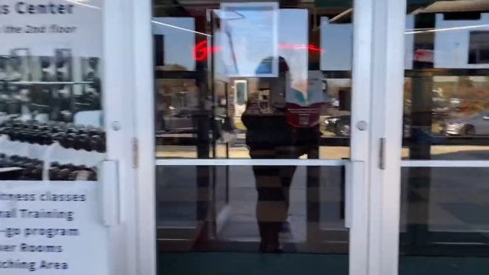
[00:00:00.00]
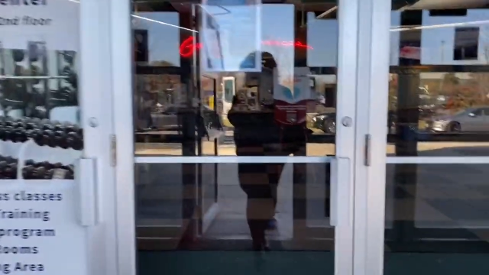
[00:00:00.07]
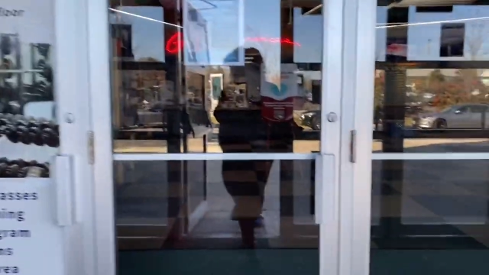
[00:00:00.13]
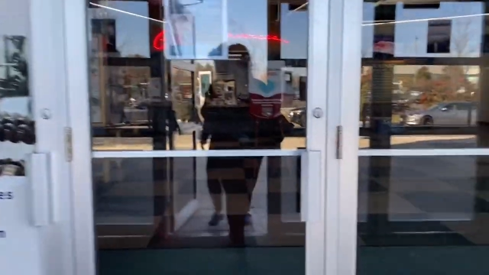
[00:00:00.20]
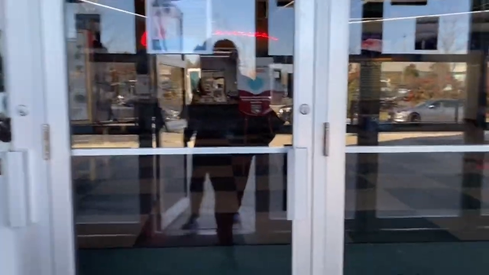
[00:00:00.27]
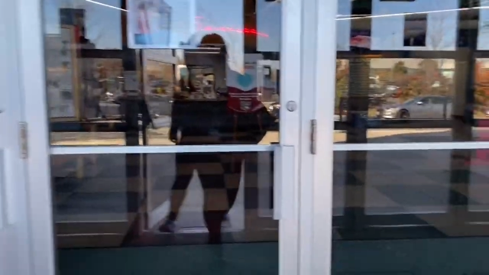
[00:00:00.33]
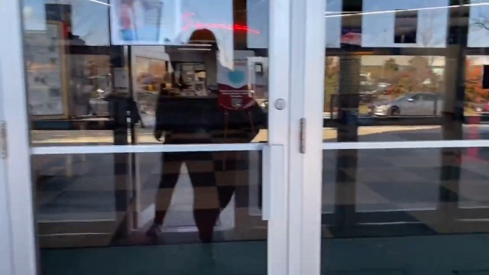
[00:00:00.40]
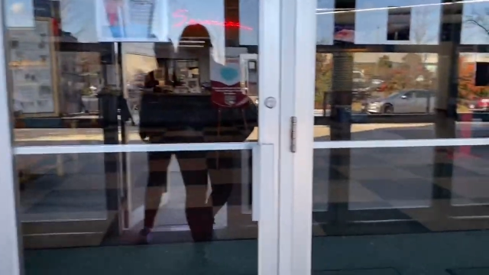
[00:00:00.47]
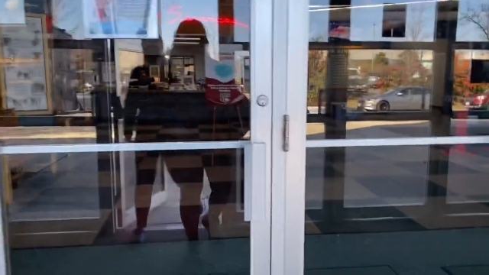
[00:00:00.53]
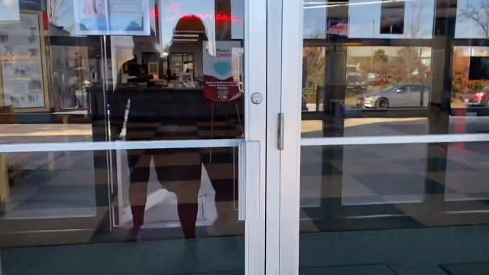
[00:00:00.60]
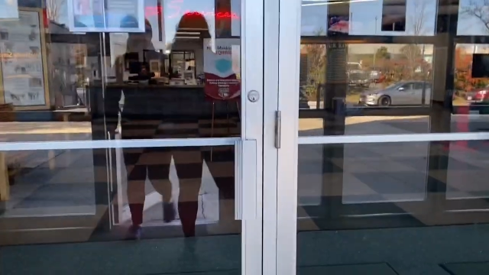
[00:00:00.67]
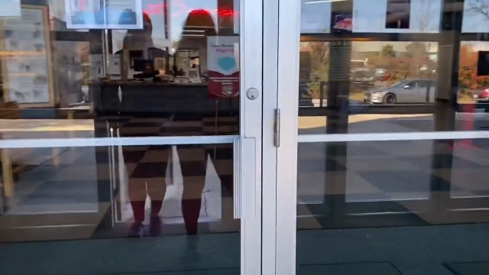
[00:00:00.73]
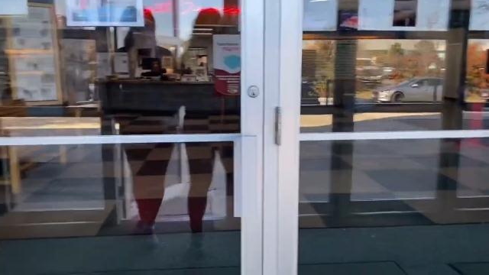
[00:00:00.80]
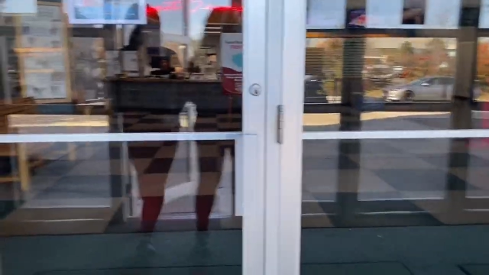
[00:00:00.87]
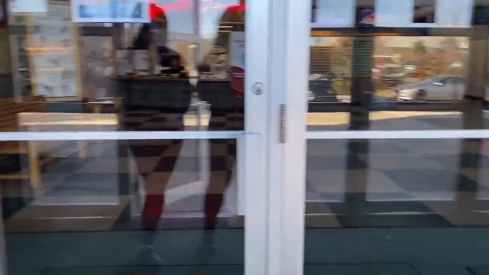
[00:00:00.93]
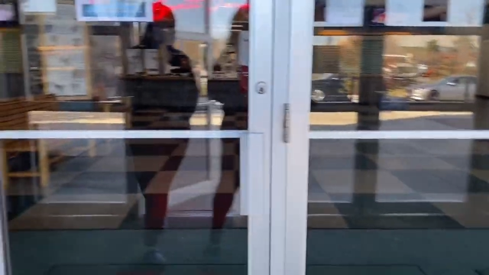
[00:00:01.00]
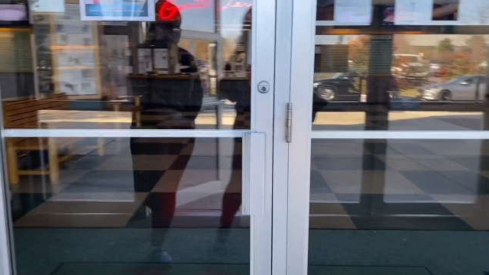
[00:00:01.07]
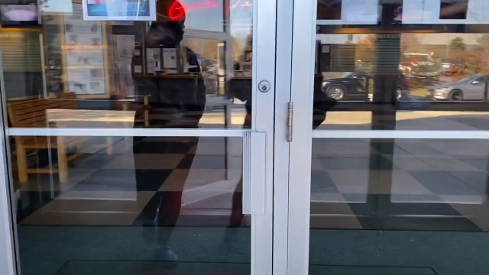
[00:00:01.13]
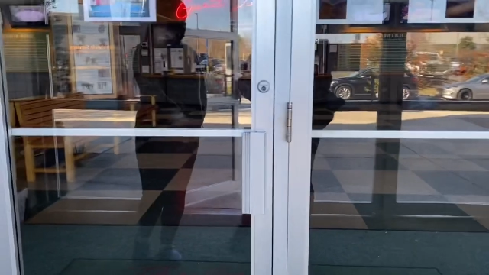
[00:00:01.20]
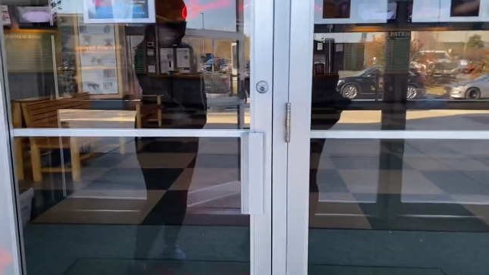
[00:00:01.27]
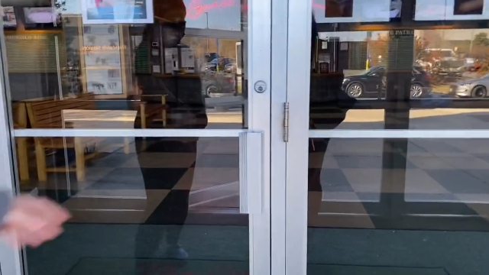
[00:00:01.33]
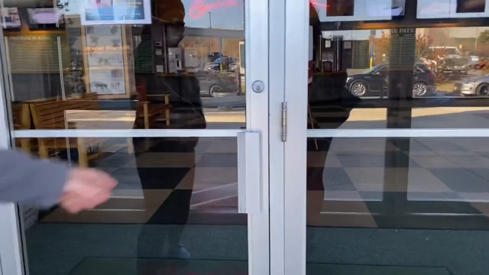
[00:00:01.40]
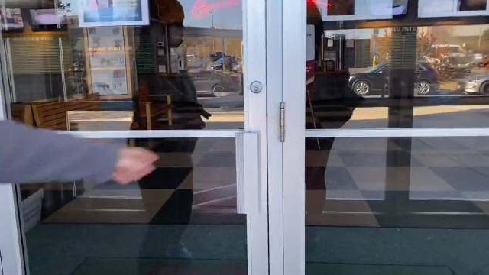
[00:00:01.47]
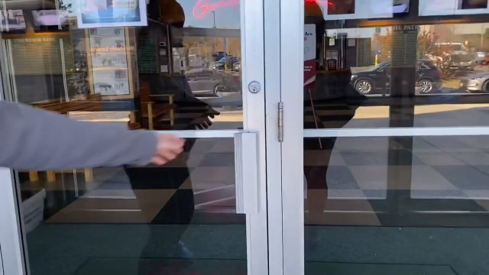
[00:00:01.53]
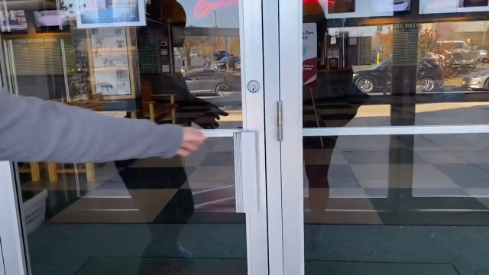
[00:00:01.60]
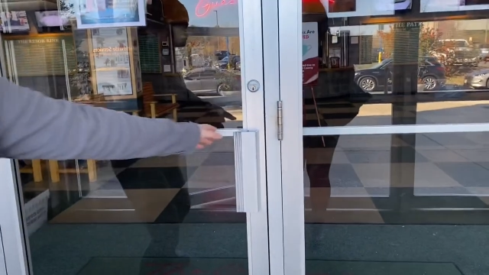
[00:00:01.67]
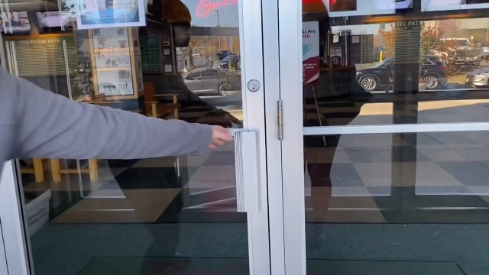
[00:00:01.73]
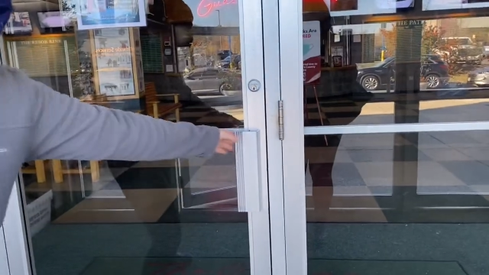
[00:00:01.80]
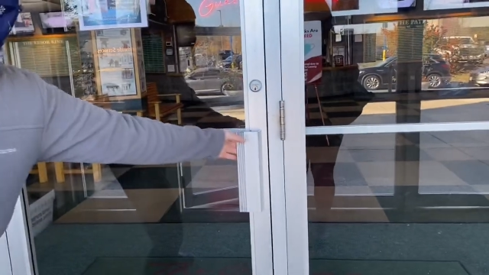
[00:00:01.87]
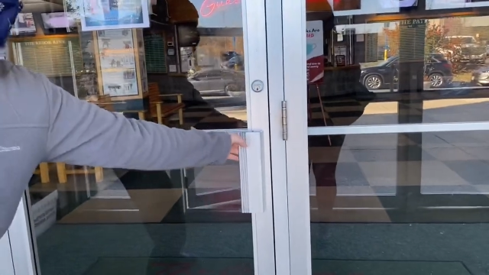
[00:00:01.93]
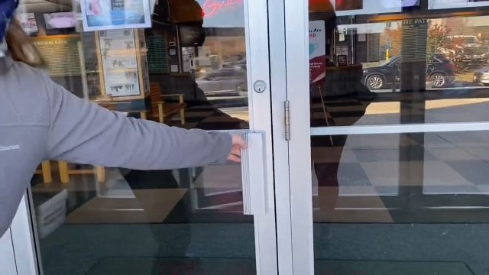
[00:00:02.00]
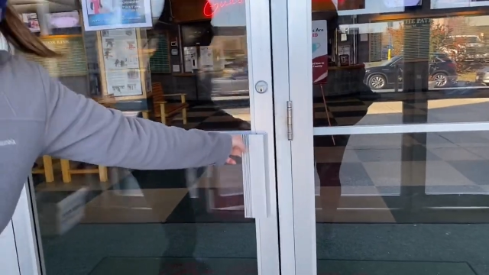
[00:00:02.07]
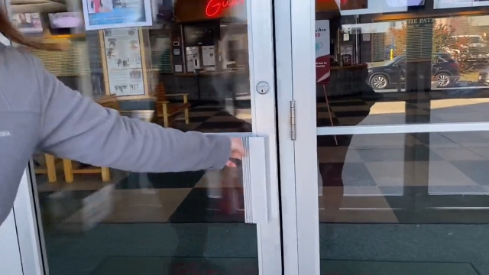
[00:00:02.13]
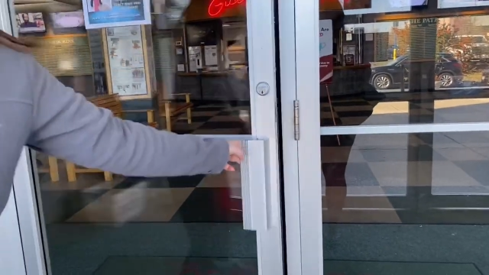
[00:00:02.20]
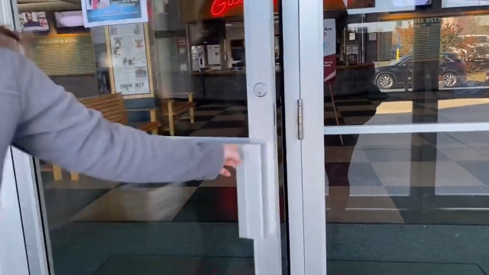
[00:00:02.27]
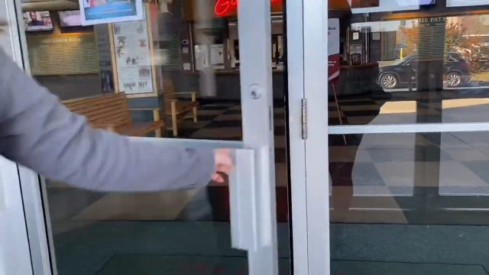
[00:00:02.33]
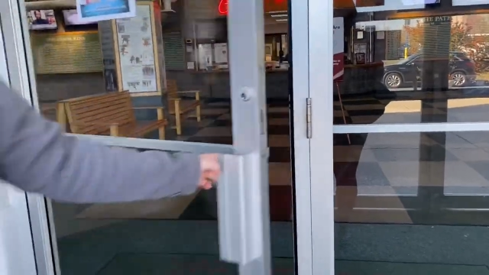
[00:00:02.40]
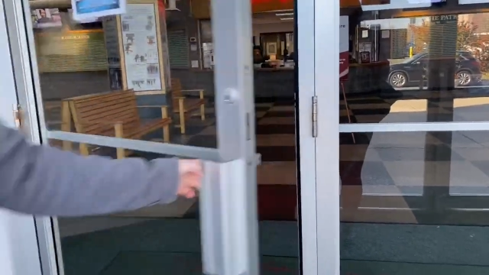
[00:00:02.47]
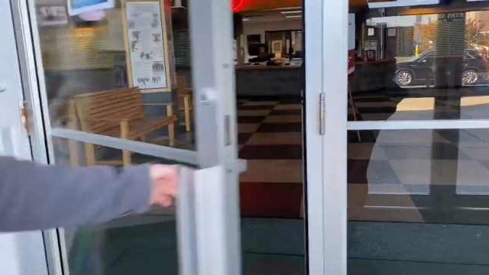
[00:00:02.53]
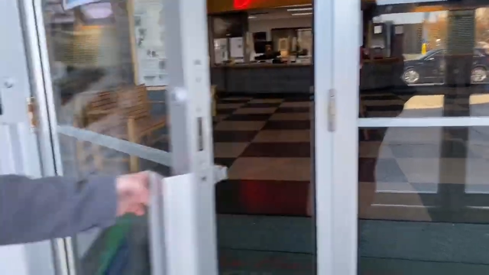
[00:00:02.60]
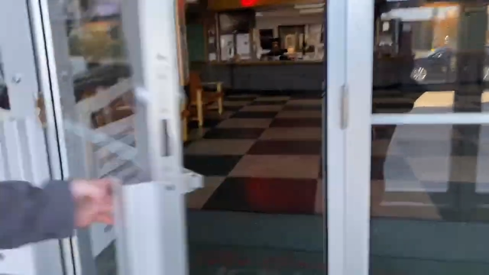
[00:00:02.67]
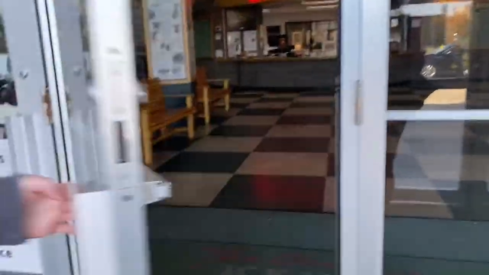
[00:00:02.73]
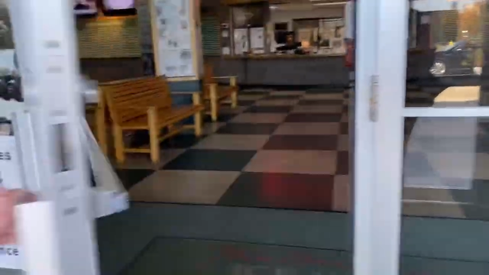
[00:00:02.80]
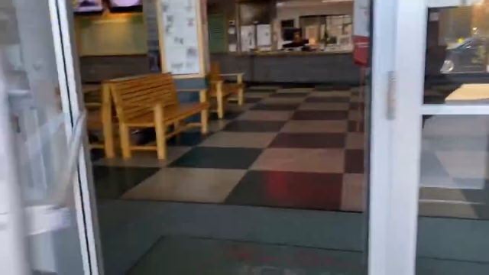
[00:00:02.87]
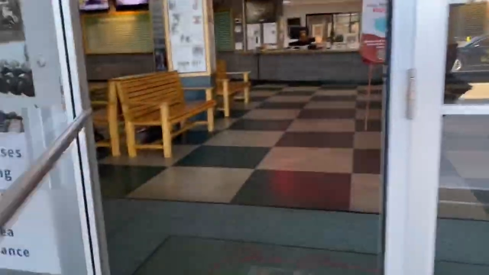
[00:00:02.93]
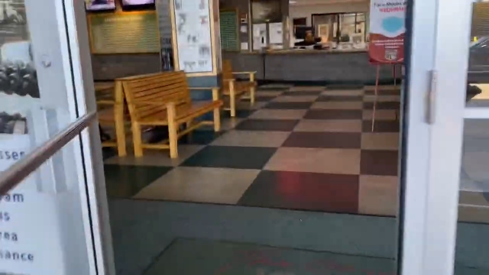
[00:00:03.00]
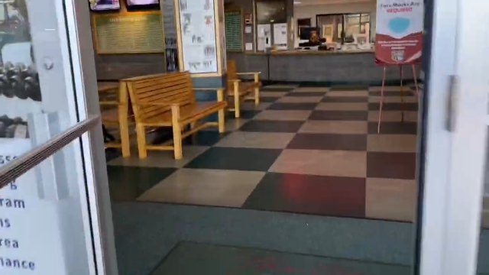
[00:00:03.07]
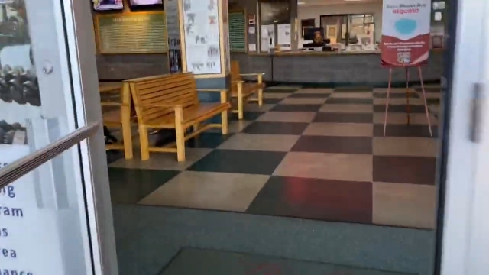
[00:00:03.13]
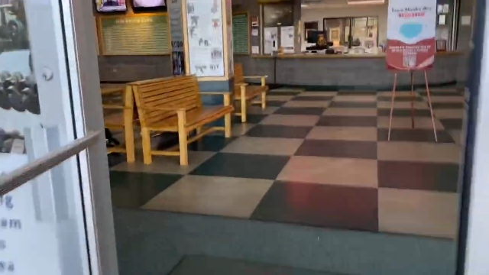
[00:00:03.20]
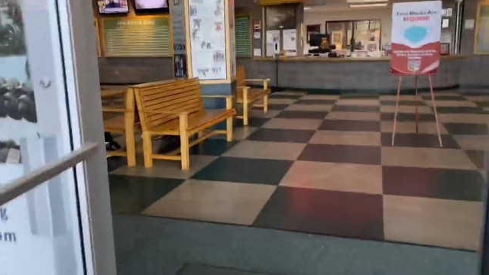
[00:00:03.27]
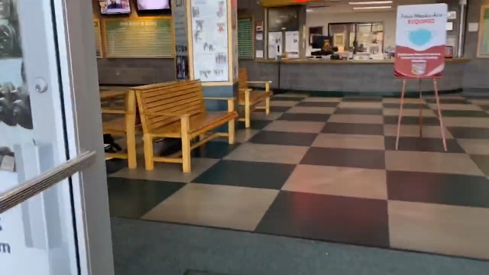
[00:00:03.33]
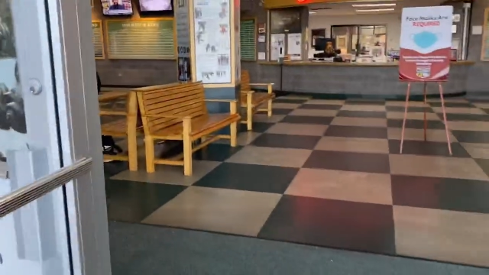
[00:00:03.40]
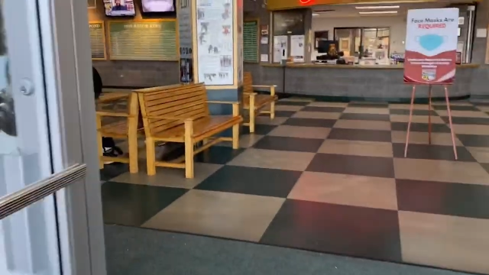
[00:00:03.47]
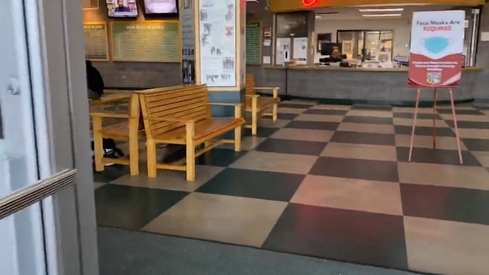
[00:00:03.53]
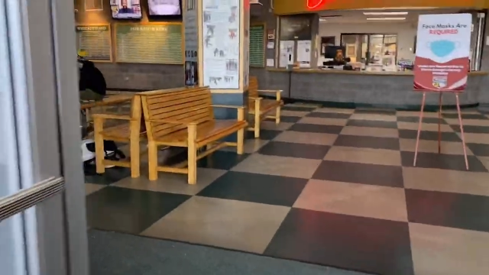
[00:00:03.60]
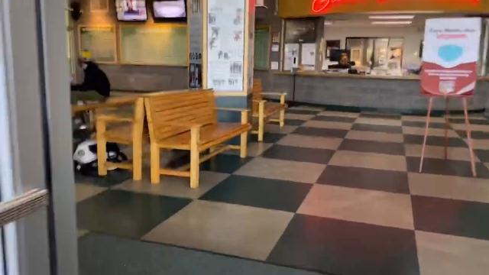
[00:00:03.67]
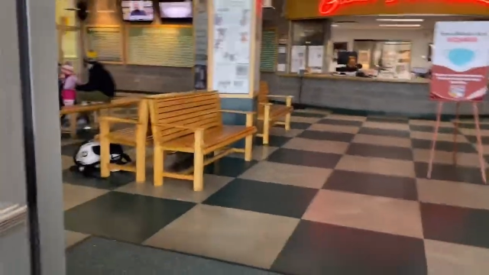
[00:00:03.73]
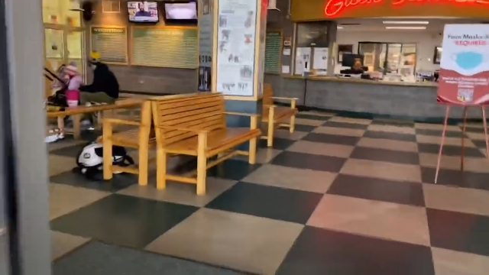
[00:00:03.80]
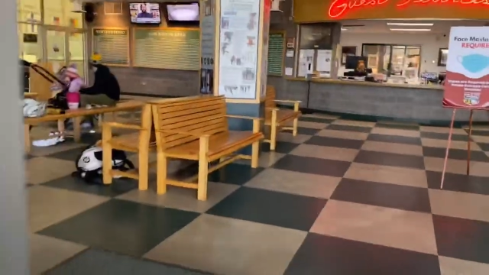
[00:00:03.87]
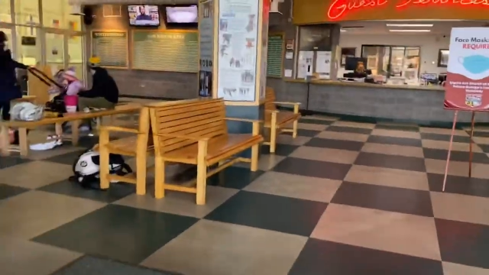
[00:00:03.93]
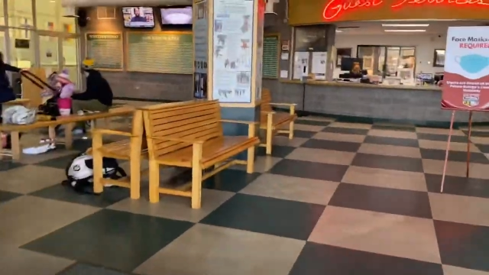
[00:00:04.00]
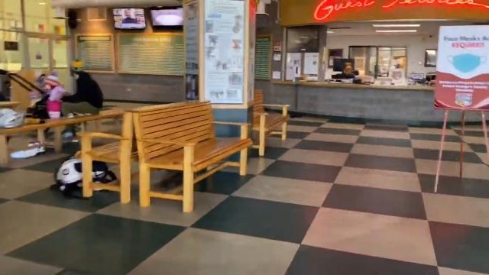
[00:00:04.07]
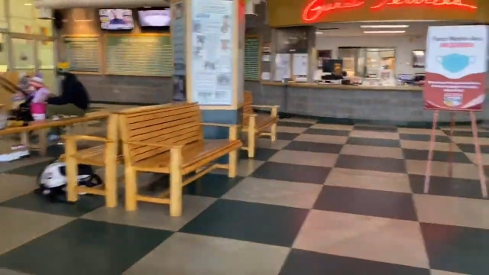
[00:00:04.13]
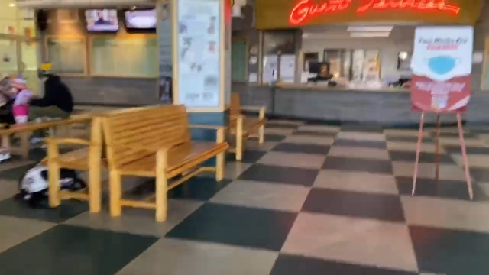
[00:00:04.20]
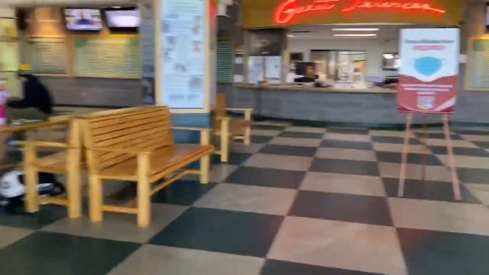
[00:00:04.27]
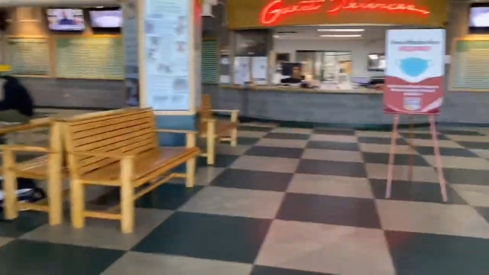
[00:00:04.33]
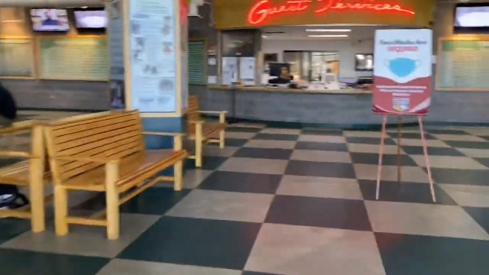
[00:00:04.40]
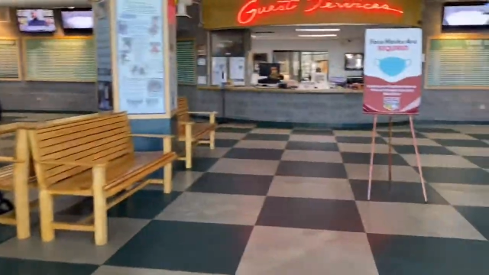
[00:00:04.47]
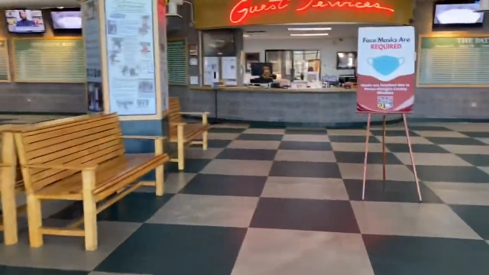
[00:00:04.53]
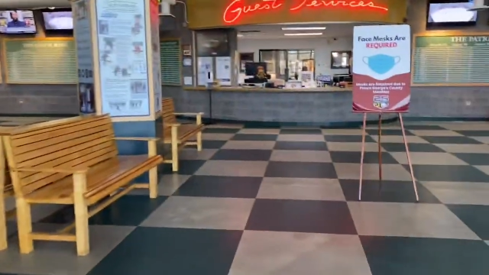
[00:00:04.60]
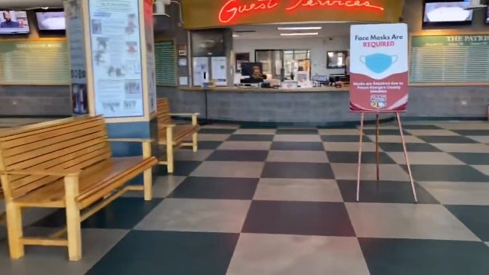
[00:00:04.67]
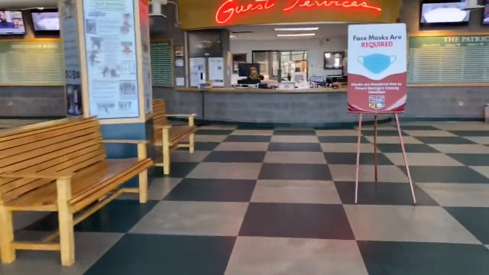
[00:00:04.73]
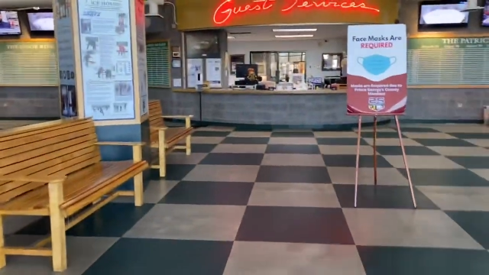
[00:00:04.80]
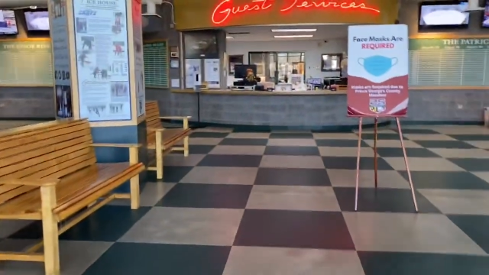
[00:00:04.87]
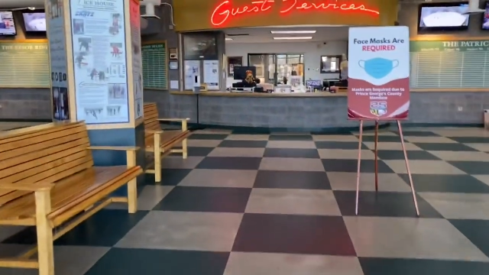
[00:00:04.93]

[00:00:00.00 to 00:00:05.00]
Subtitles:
No face is visible, so there are no lips to read.